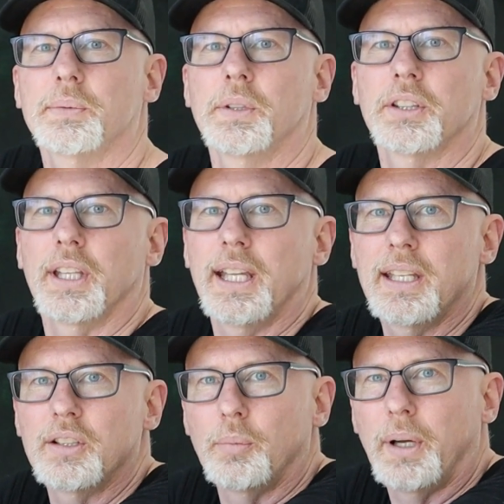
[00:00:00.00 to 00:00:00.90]
with the
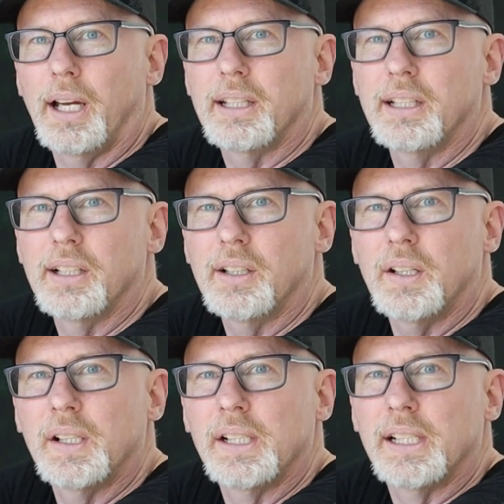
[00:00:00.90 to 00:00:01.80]
handle back
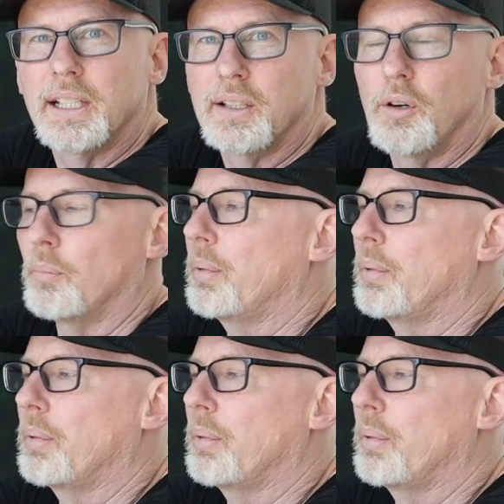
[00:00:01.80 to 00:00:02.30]
here and going